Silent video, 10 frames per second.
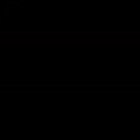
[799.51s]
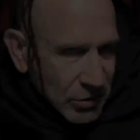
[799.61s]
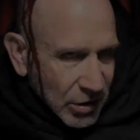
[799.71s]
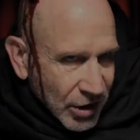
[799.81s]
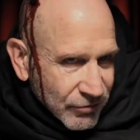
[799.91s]

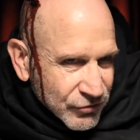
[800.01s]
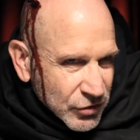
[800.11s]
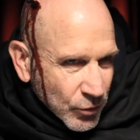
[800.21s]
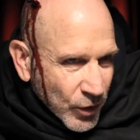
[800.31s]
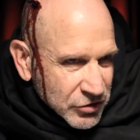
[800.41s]
glove to
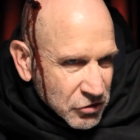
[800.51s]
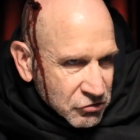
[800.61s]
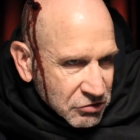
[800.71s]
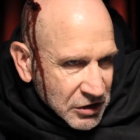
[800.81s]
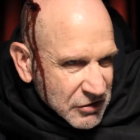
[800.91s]
the wanton
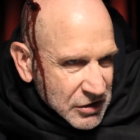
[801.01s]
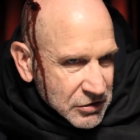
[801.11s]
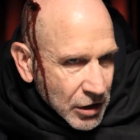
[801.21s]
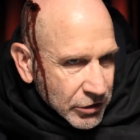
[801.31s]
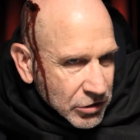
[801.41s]
tricks is
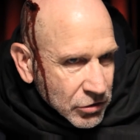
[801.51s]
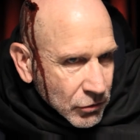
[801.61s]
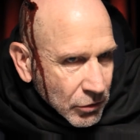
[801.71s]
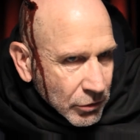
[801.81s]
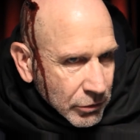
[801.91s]
not
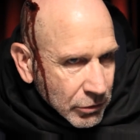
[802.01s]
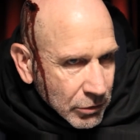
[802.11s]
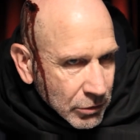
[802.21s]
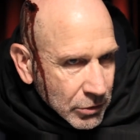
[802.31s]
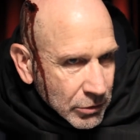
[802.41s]
inured.
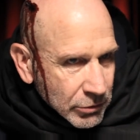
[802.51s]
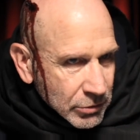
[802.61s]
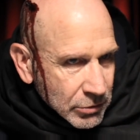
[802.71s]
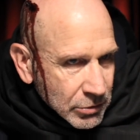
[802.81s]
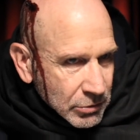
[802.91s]

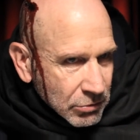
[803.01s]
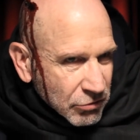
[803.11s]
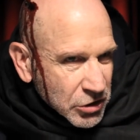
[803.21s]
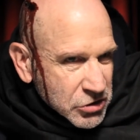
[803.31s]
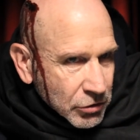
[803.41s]

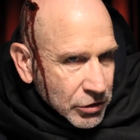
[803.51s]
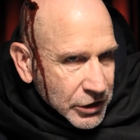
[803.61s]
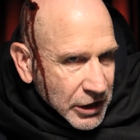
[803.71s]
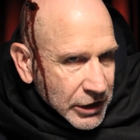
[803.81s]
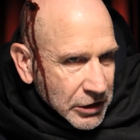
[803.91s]
Return
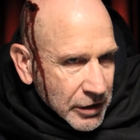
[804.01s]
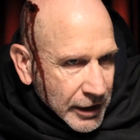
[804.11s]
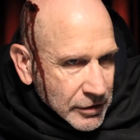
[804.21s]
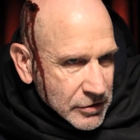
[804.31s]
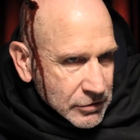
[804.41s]
again in
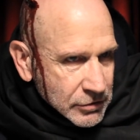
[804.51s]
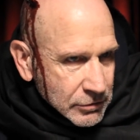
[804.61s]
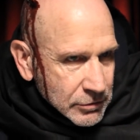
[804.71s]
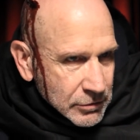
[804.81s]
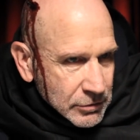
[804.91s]
haste.
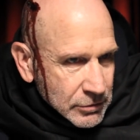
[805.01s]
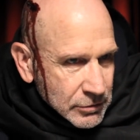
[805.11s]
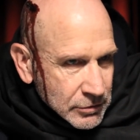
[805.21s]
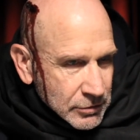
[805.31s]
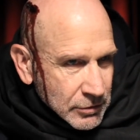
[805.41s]

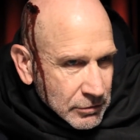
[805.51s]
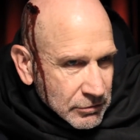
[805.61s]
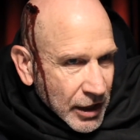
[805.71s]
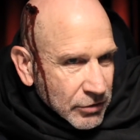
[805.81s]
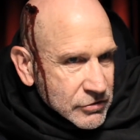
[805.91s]

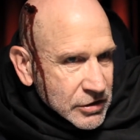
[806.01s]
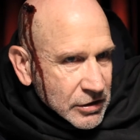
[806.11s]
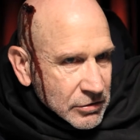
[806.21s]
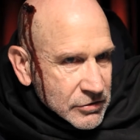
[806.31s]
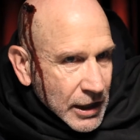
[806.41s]
Thou
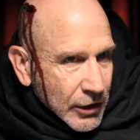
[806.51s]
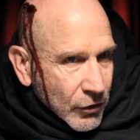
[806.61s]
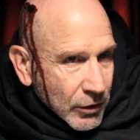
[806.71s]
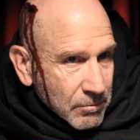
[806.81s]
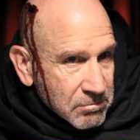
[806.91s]
seest
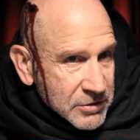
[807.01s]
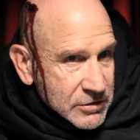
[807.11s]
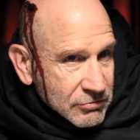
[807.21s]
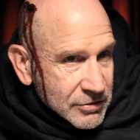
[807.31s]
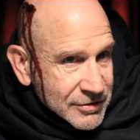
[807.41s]
our
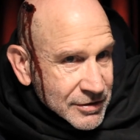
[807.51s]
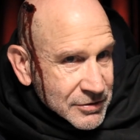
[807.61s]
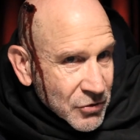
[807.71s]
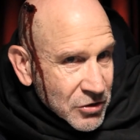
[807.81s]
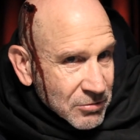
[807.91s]

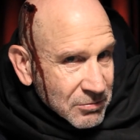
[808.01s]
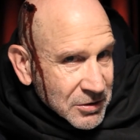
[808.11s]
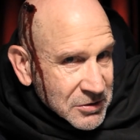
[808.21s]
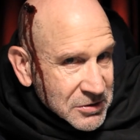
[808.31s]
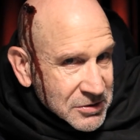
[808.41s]
mistress's
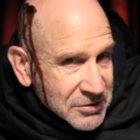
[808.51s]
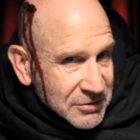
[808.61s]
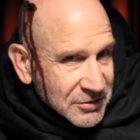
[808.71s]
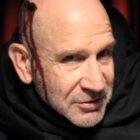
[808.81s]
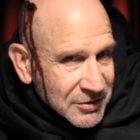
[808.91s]
ornaments
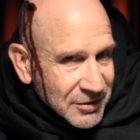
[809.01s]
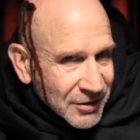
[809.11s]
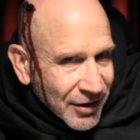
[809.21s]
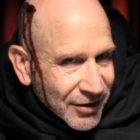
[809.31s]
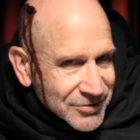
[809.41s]

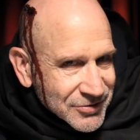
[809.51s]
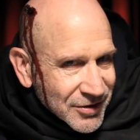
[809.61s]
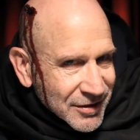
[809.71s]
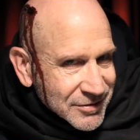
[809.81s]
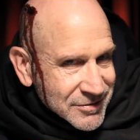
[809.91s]
are
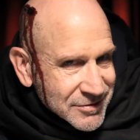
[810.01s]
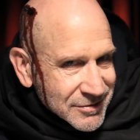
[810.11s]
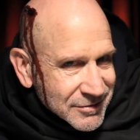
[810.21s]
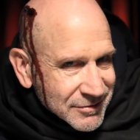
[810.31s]
chase.